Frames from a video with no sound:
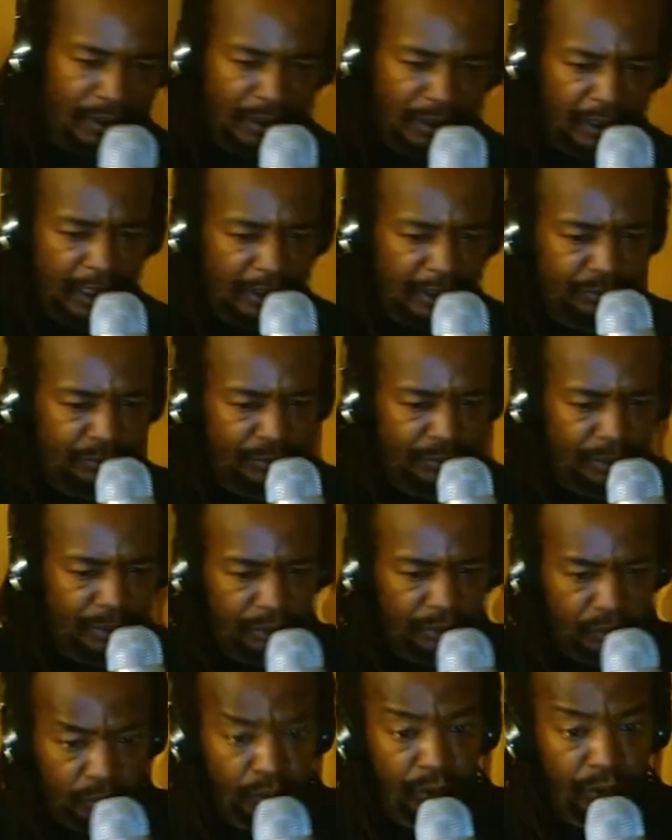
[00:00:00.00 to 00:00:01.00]
The cats really
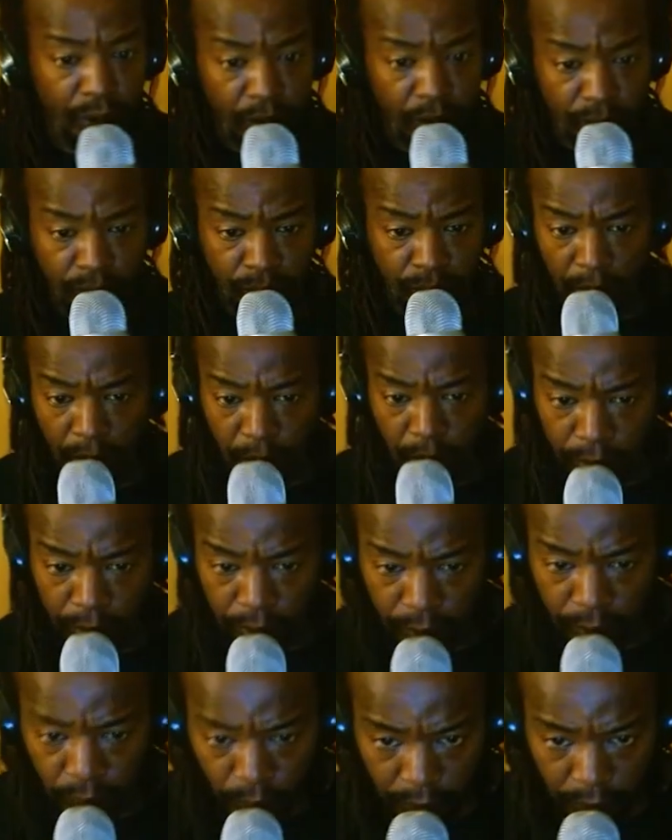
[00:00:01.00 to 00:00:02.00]
do know when
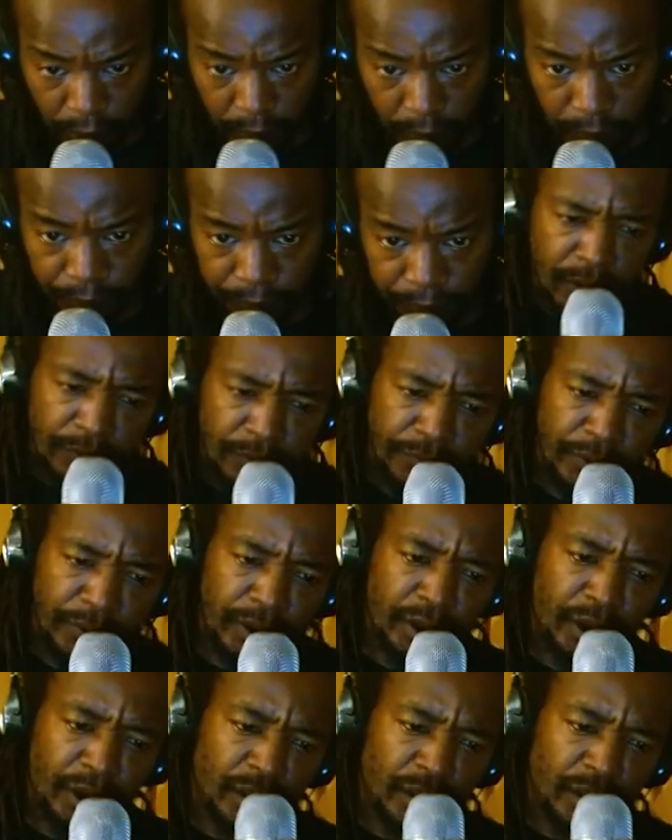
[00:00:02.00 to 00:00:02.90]
you're well, feeling